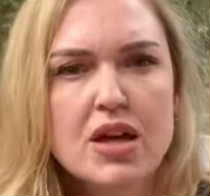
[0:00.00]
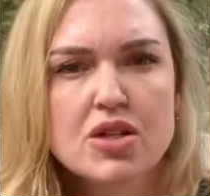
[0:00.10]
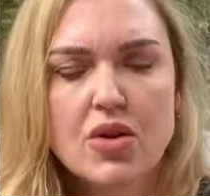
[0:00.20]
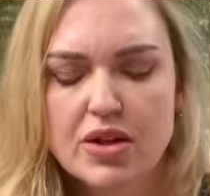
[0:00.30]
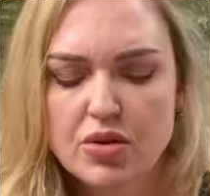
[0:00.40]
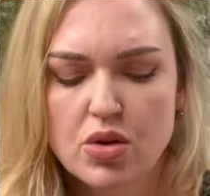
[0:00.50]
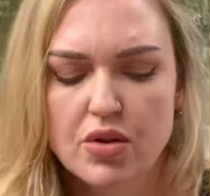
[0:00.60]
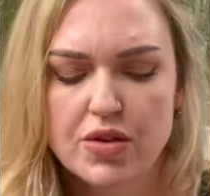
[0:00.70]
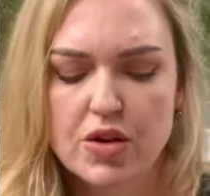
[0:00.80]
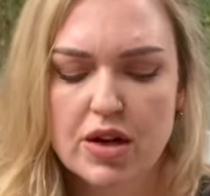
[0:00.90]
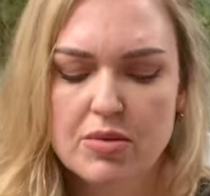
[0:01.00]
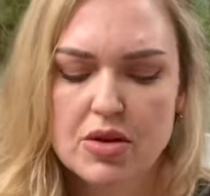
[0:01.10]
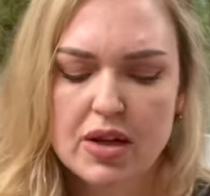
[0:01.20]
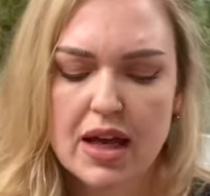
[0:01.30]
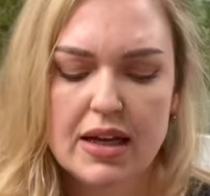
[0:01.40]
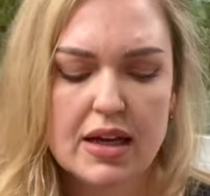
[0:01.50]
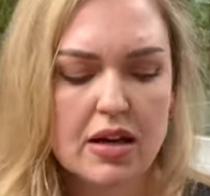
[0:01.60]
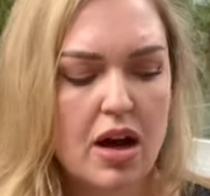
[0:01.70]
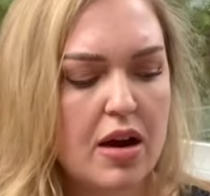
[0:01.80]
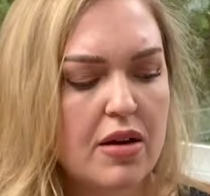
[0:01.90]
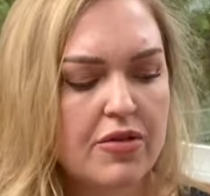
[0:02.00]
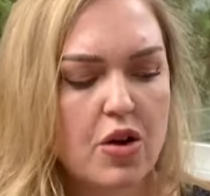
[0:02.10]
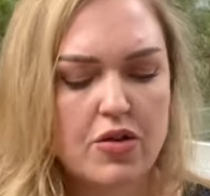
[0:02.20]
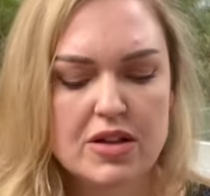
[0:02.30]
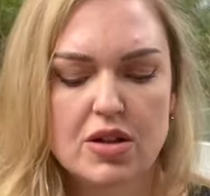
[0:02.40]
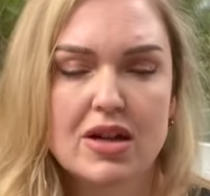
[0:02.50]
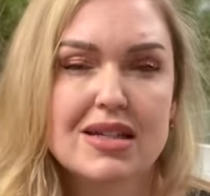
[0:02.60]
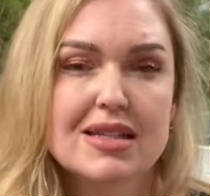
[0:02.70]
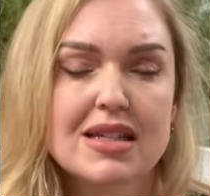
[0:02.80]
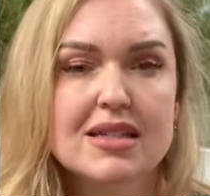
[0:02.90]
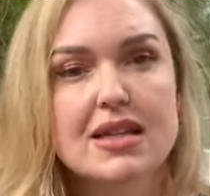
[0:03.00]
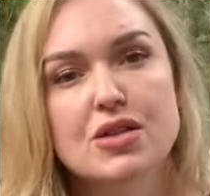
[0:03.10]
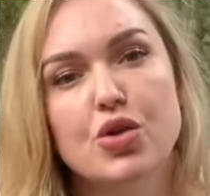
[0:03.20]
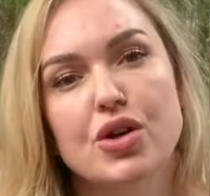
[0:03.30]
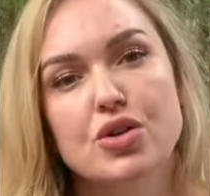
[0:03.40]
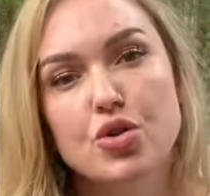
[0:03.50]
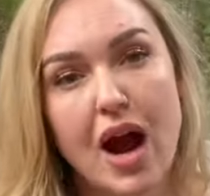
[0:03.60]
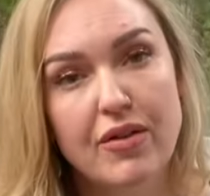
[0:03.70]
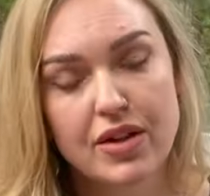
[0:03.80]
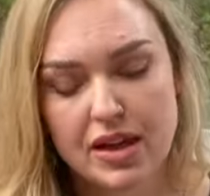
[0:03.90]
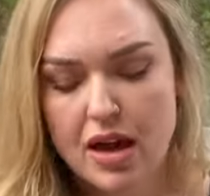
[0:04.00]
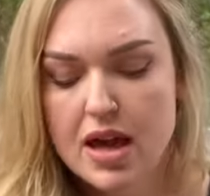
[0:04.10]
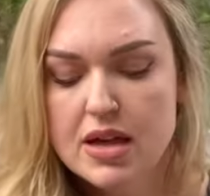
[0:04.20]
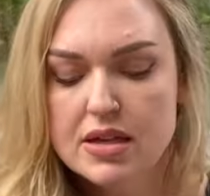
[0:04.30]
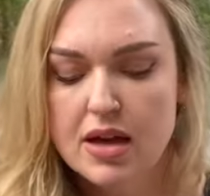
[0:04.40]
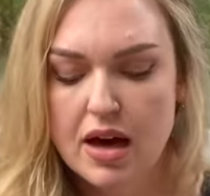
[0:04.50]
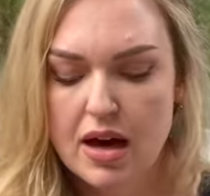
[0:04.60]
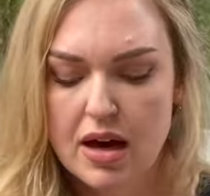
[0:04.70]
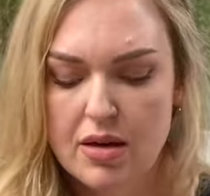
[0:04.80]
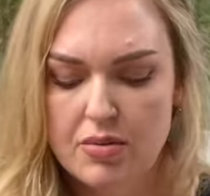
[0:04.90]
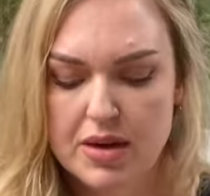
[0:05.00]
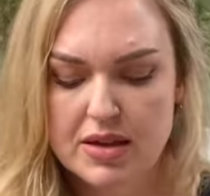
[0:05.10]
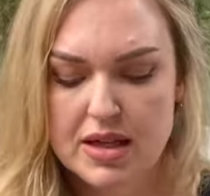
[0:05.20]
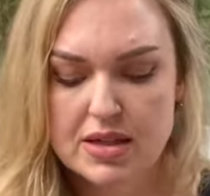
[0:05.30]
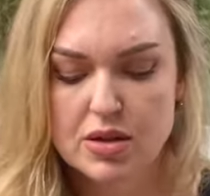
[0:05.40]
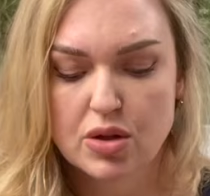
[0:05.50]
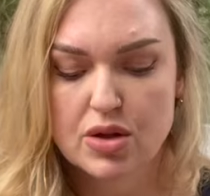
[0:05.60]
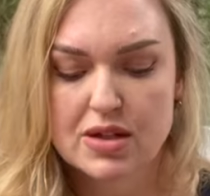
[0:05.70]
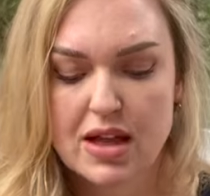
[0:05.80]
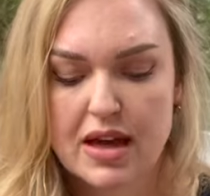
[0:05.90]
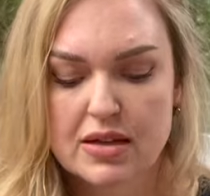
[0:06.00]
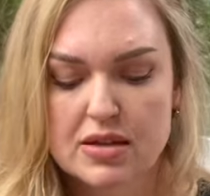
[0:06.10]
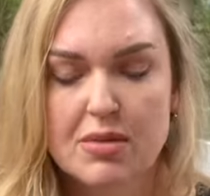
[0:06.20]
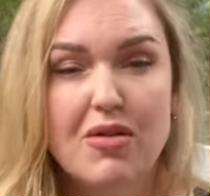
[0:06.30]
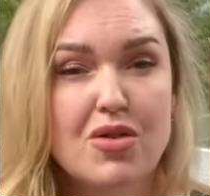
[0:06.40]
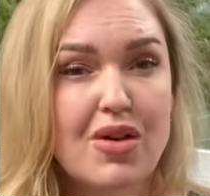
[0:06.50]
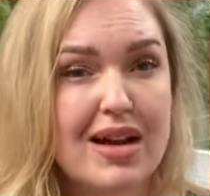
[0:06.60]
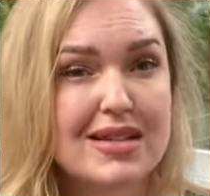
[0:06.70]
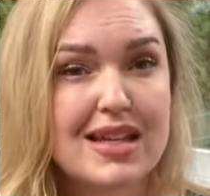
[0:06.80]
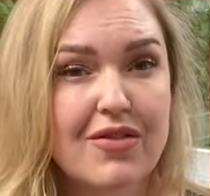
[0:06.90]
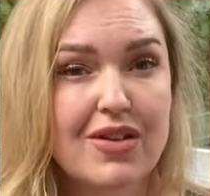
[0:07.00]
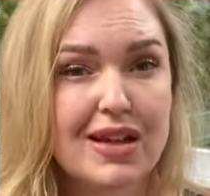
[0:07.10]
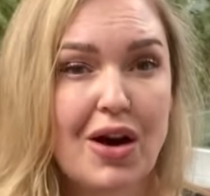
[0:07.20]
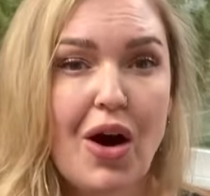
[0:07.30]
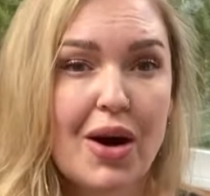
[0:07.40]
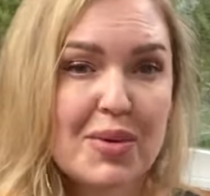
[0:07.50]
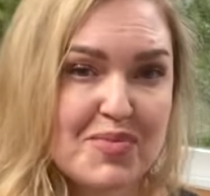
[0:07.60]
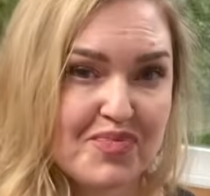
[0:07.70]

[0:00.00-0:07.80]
So I don't know if you're communicating over long distances or you're traveling, but this looks like some of you guys definitely are.